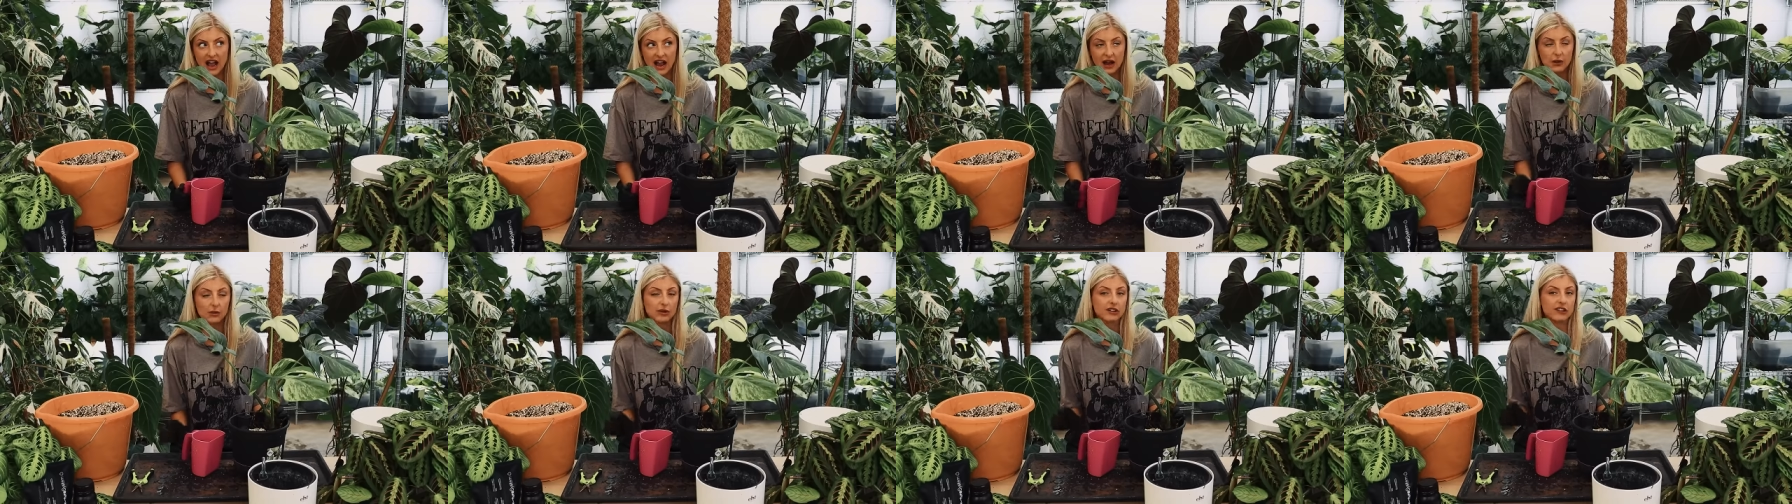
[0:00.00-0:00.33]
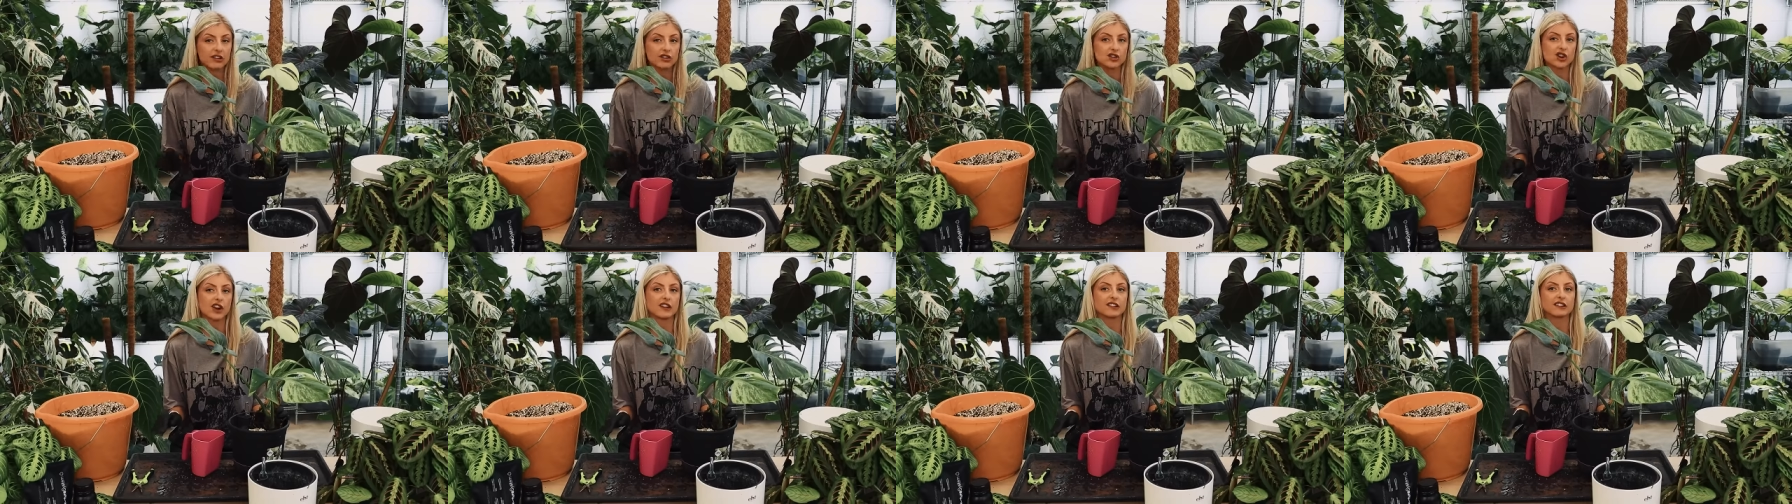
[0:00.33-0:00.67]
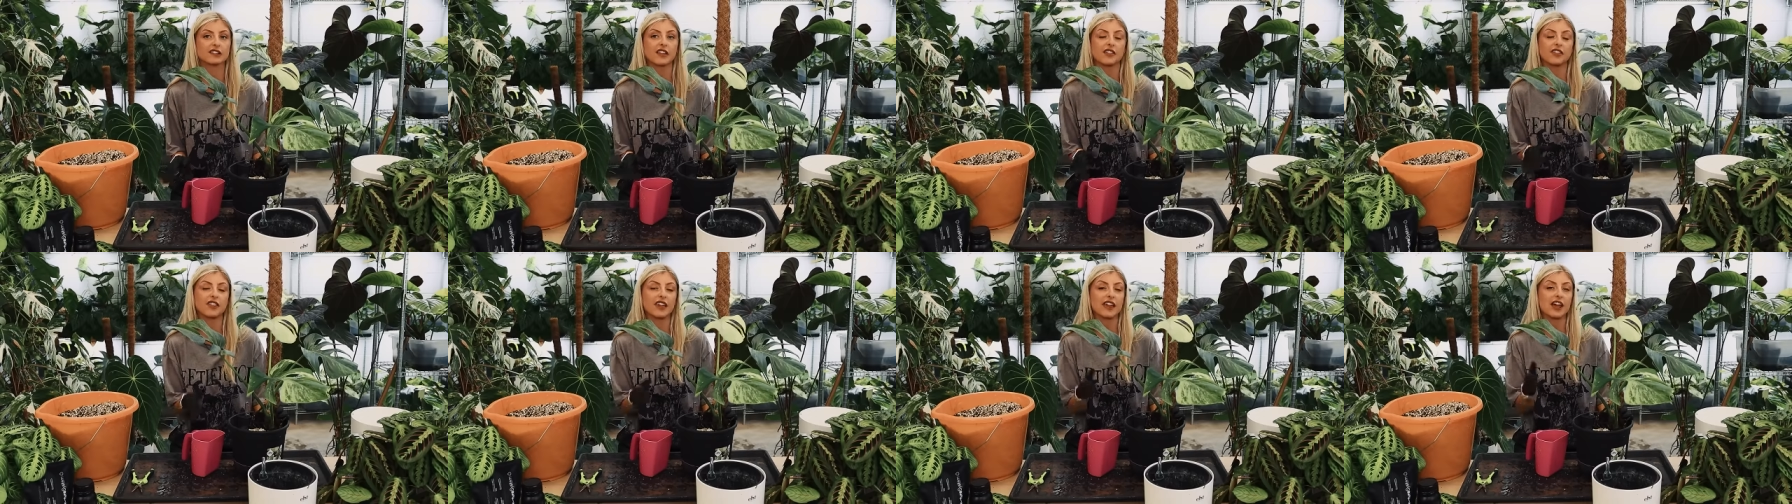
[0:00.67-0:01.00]
I would
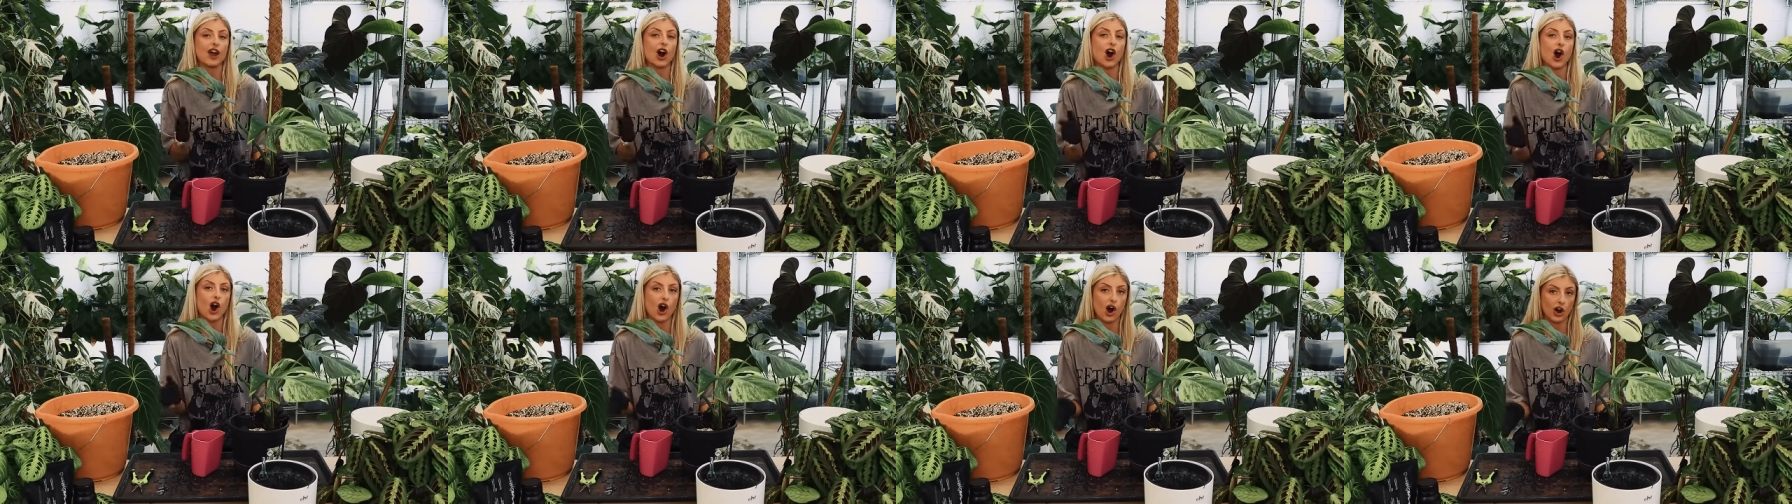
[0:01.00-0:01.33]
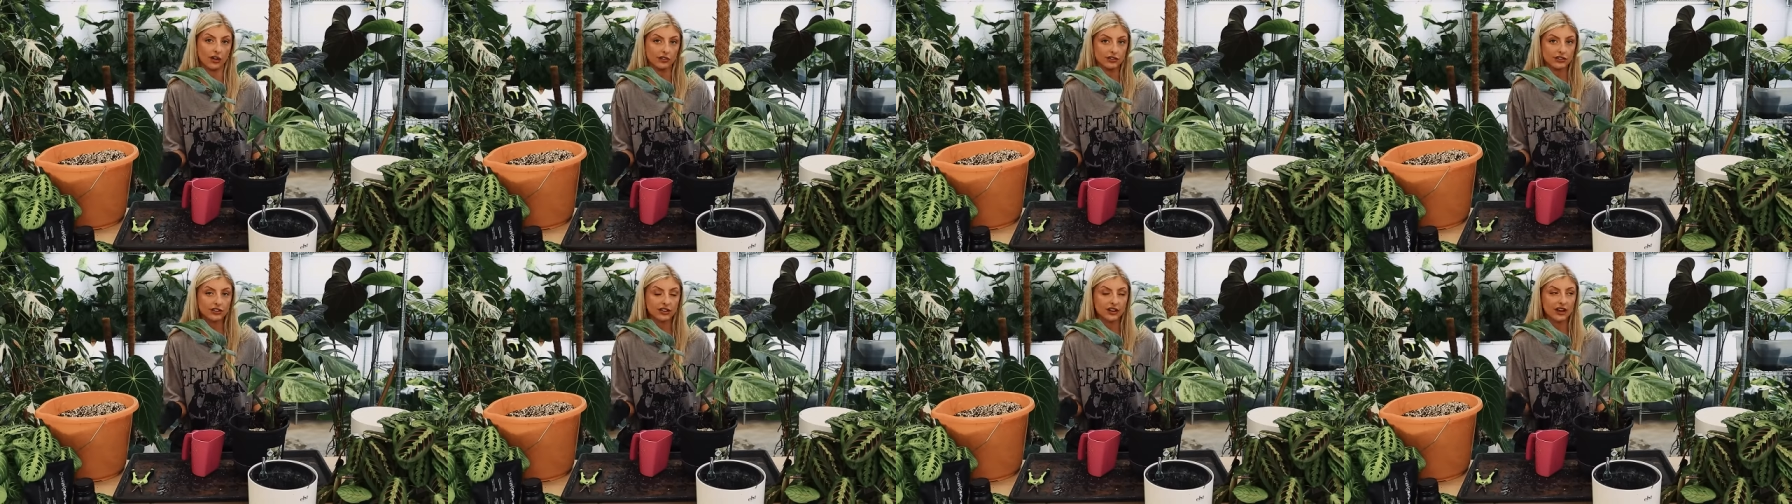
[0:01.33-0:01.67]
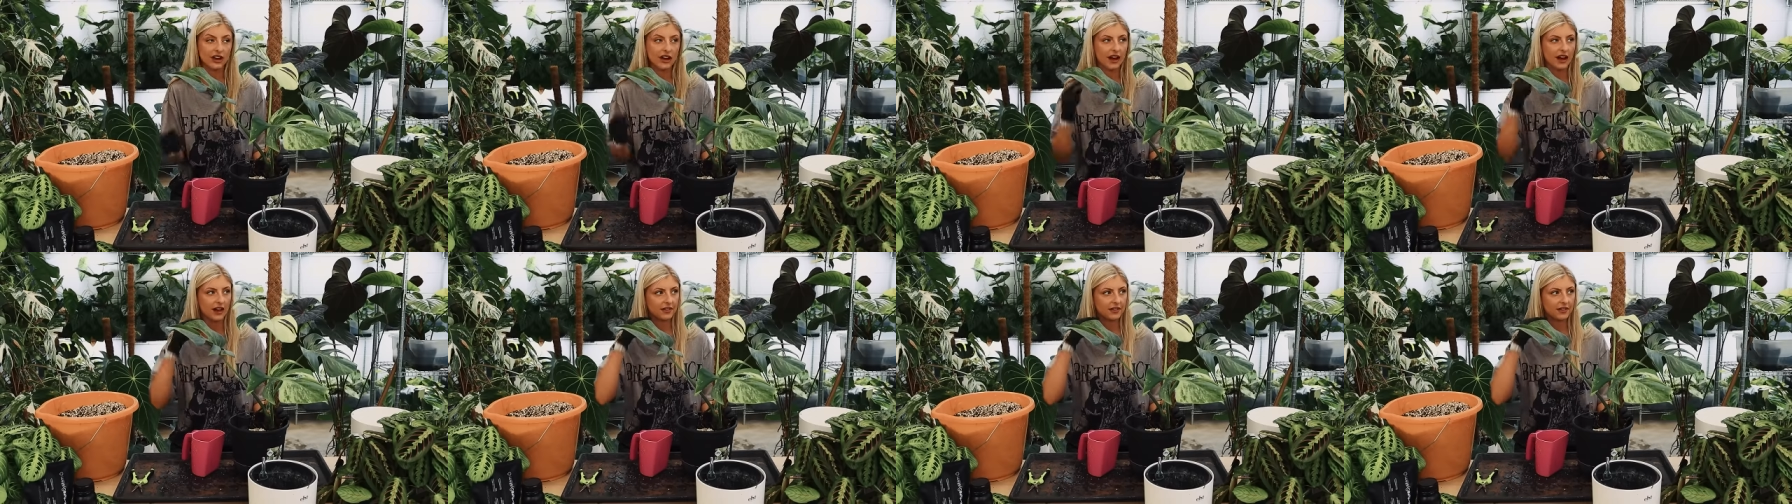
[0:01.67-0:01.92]
suggest that they aren't.